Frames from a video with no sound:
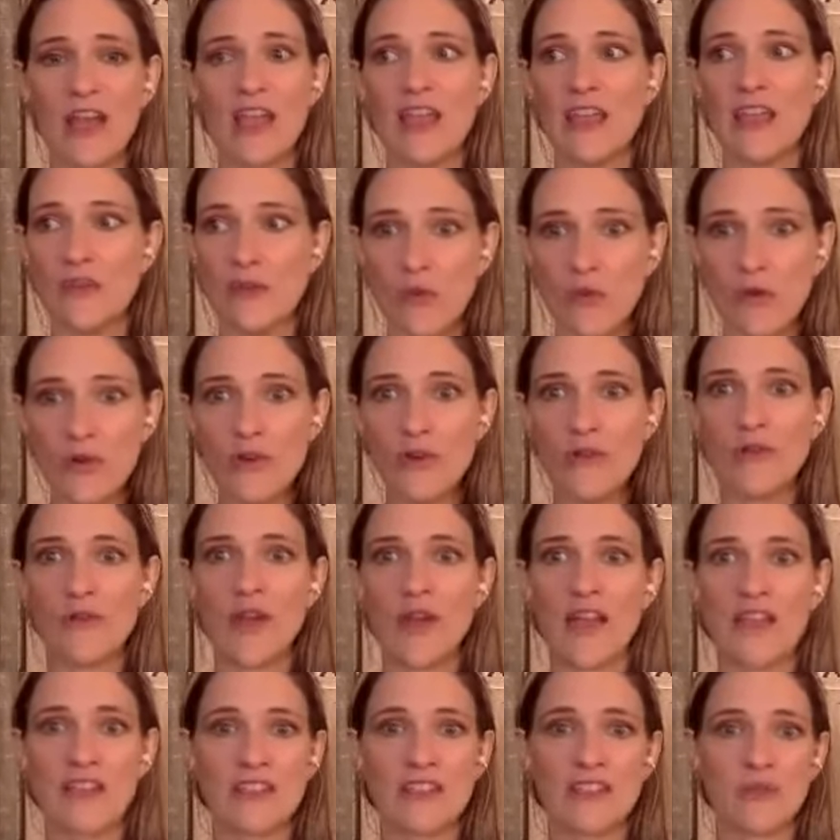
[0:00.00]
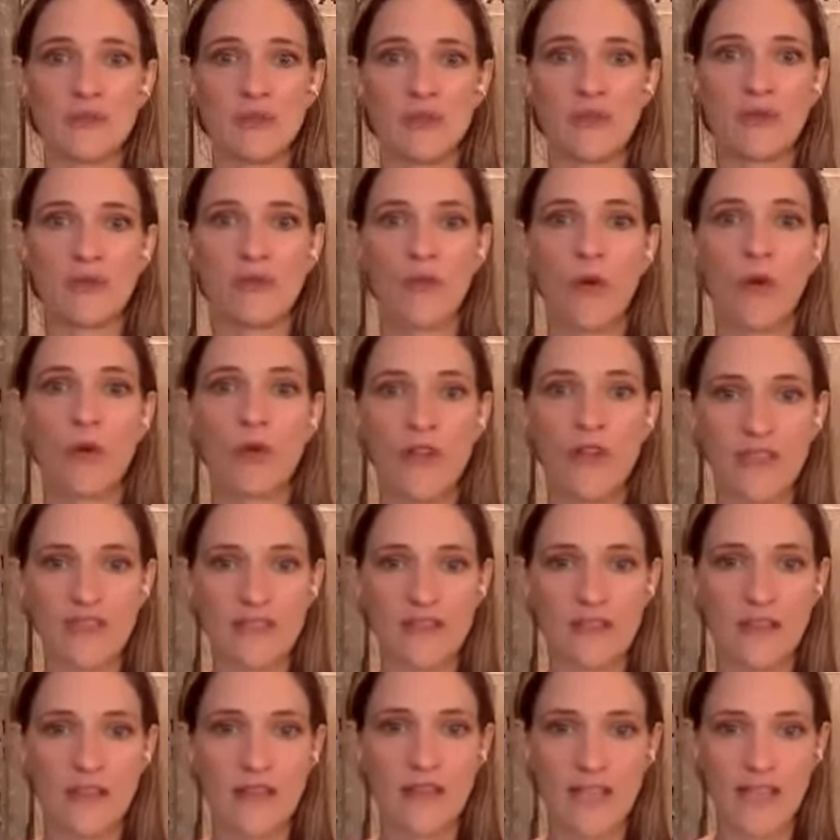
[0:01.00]
in order for us to move forward as
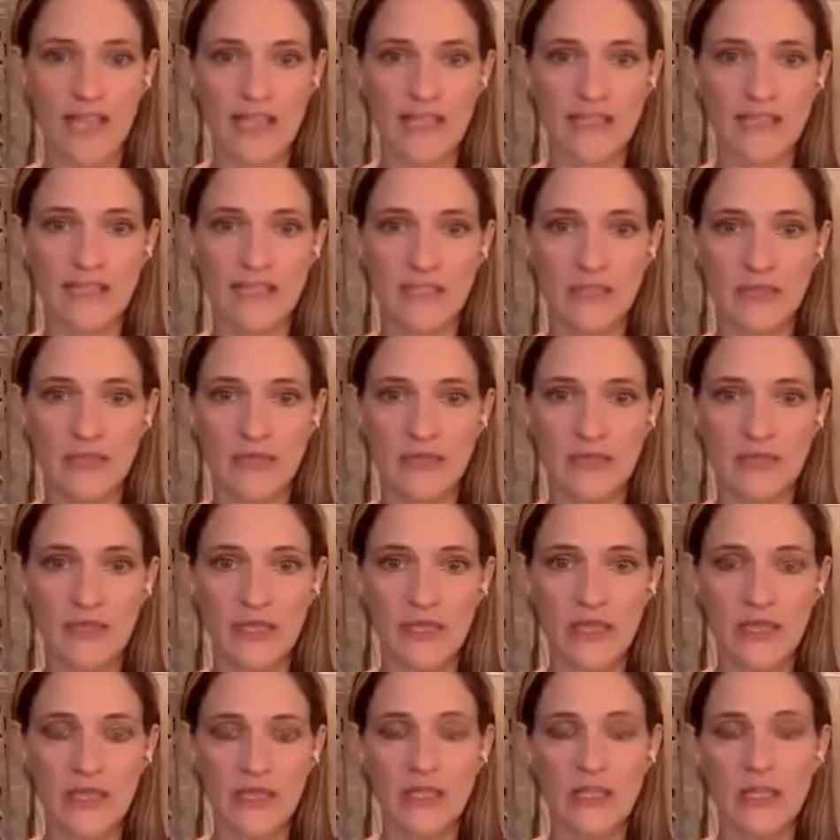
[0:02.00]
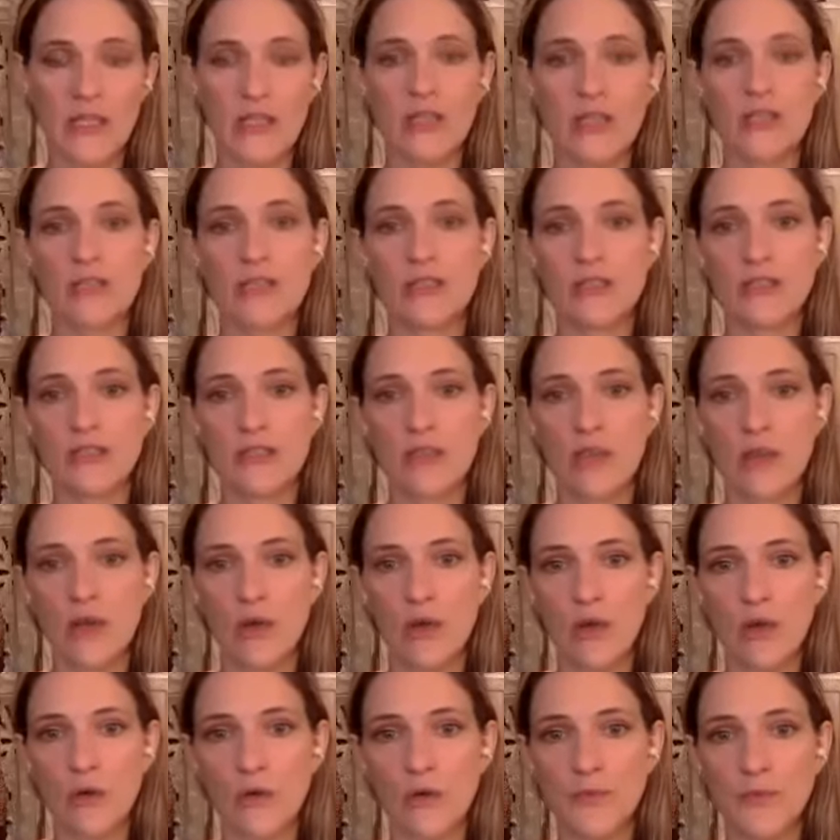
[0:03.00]
a collective.
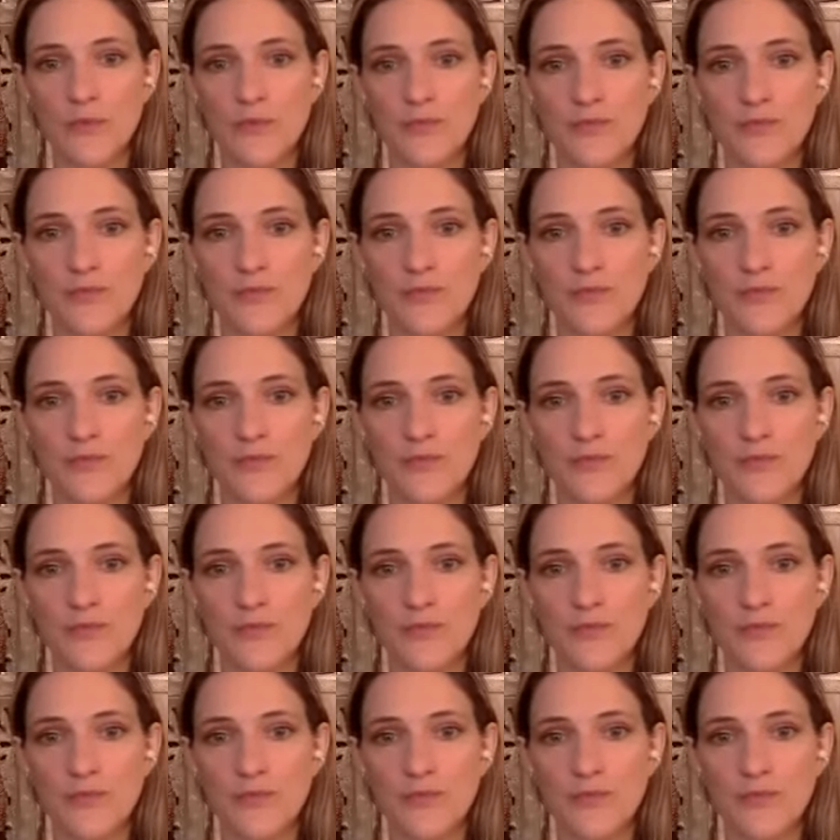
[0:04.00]
So